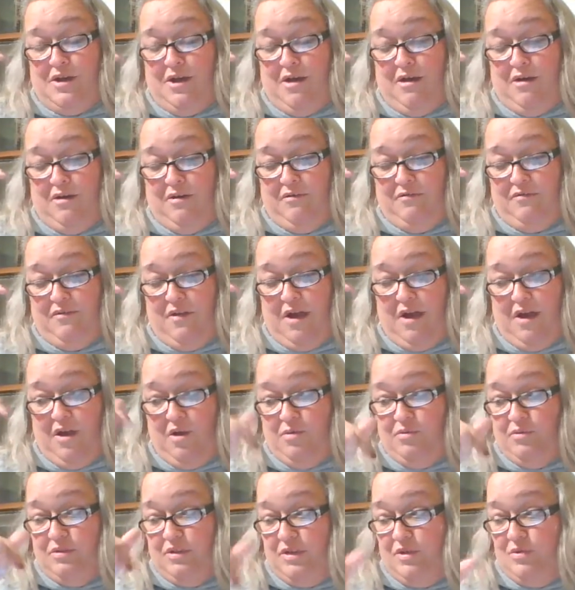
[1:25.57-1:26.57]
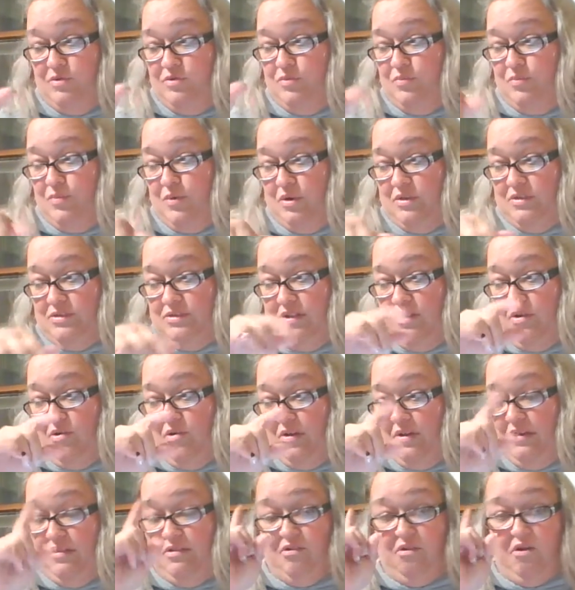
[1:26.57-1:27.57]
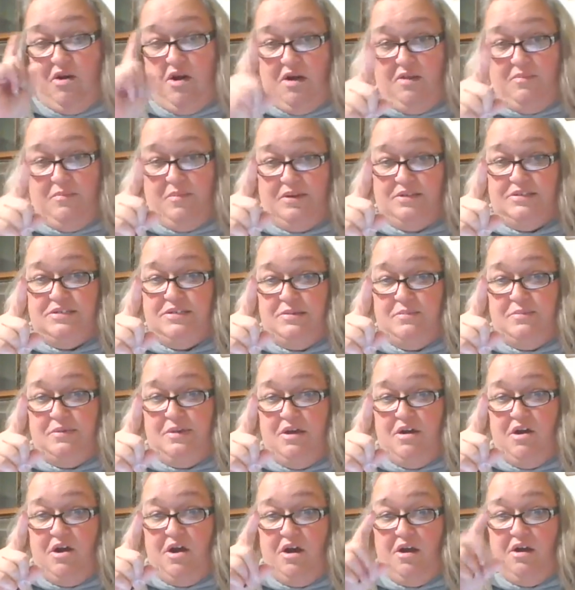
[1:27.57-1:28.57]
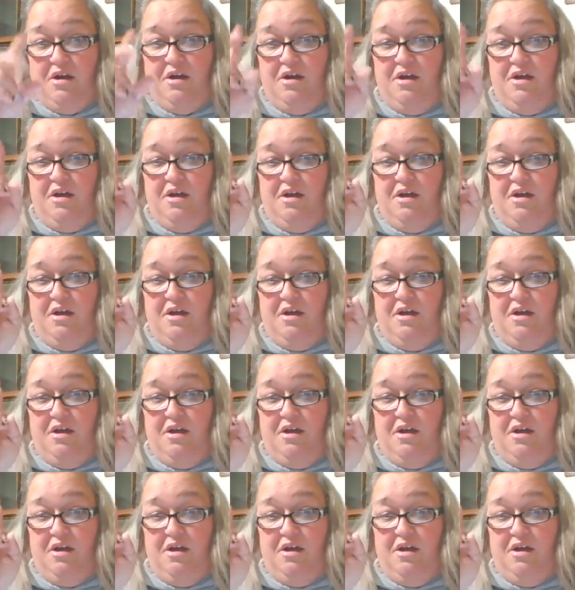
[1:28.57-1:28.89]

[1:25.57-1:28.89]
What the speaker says: of I only used books that are either on my TBR,